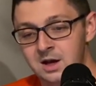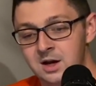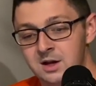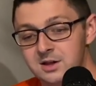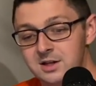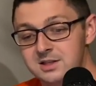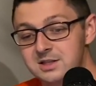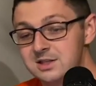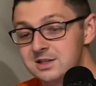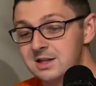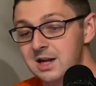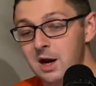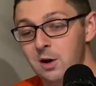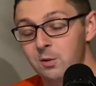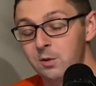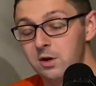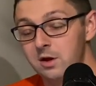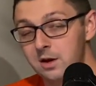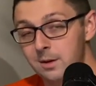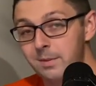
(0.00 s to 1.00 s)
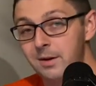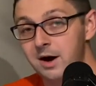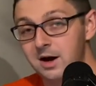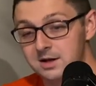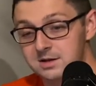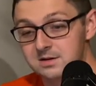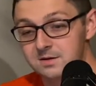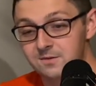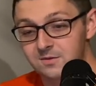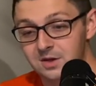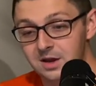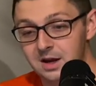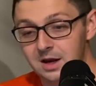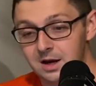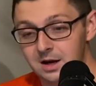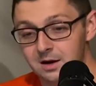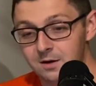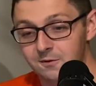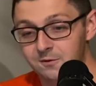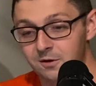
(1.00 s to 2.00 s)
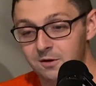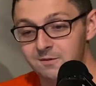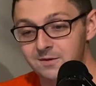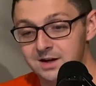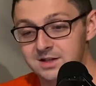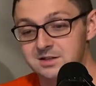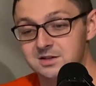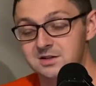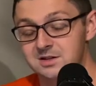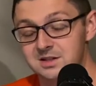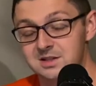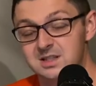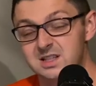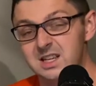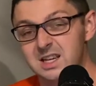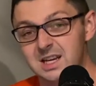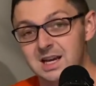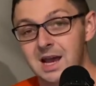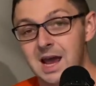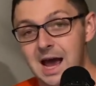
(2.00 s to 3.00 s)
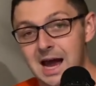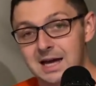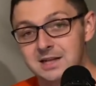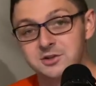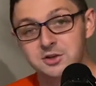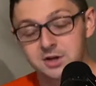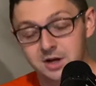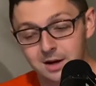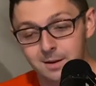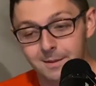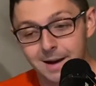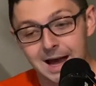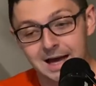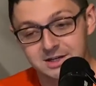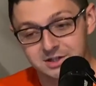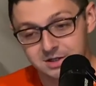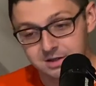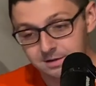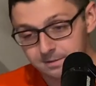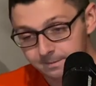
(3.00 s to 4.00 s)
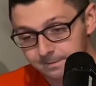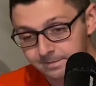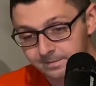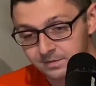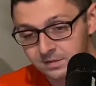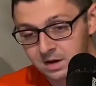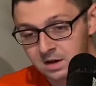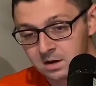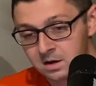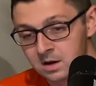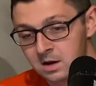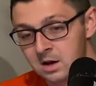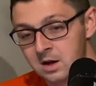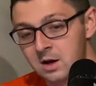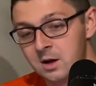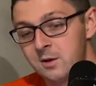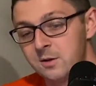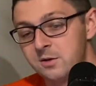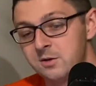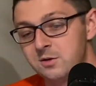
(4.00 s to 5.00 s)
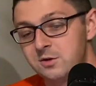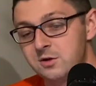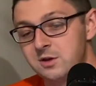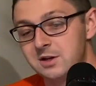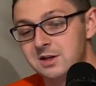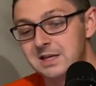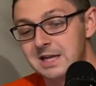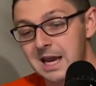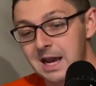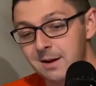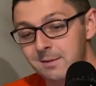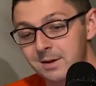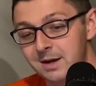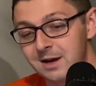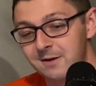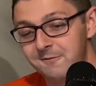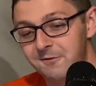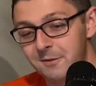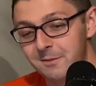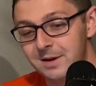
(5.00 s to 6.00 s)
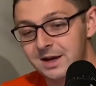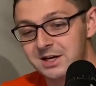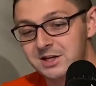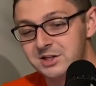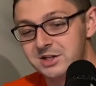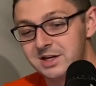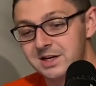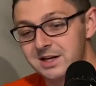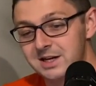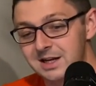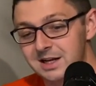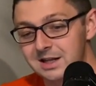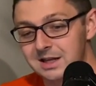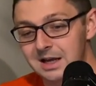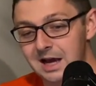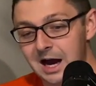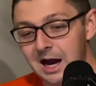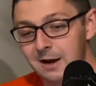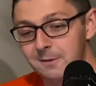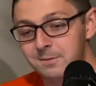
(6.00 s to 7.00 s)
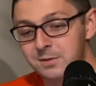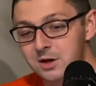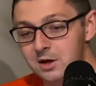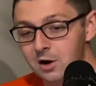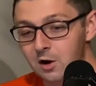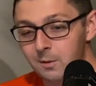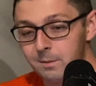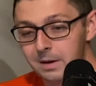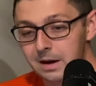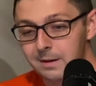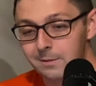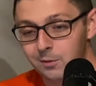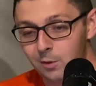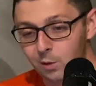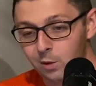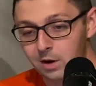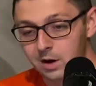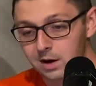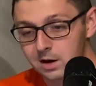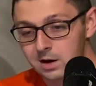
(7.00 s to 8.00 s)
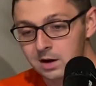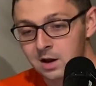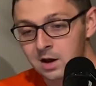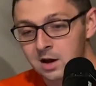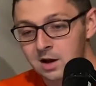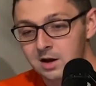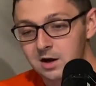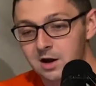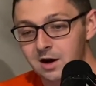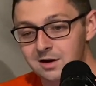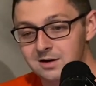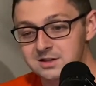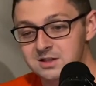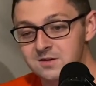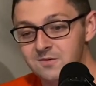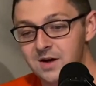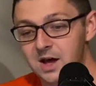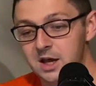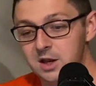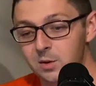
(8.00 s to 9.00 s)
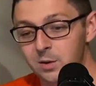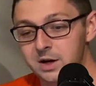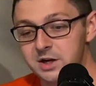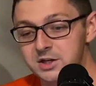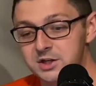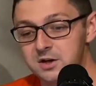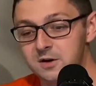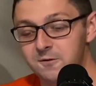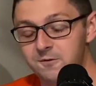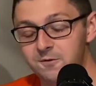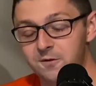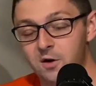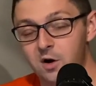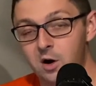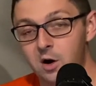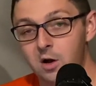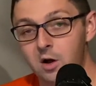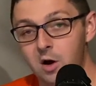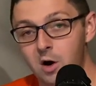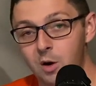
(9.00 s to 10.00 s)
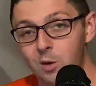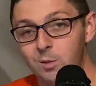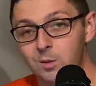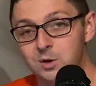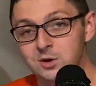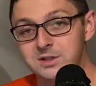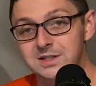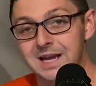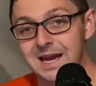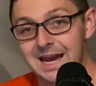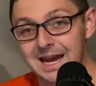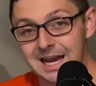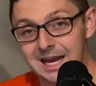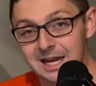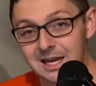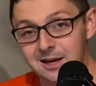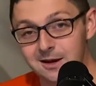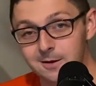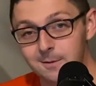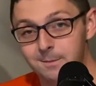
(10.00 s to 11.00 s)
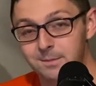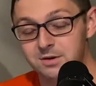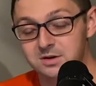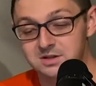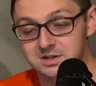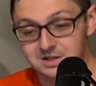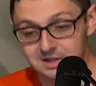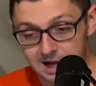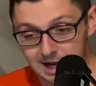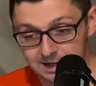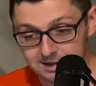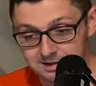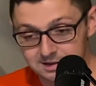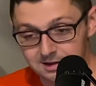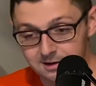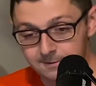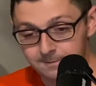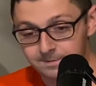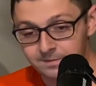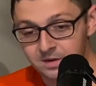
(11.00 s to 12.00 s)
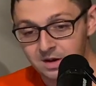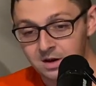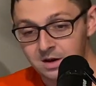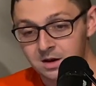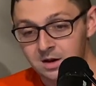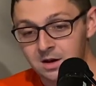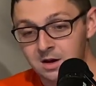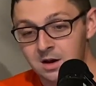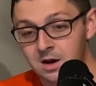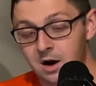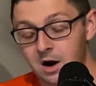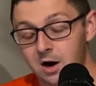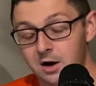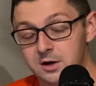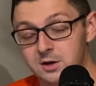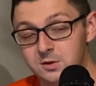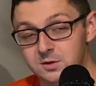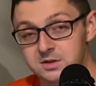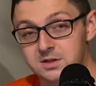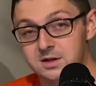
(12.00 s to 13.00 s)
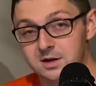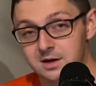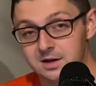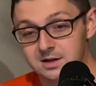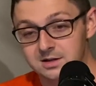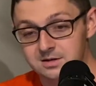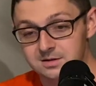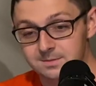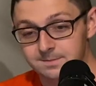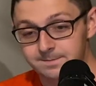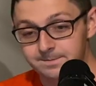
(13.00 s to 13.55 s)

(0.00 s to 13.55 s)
This is not really a positive thing for investors to see, as you can imagine. The damning information in the IPO paperwork caused the valuation to fall almost 80%. Are you serious?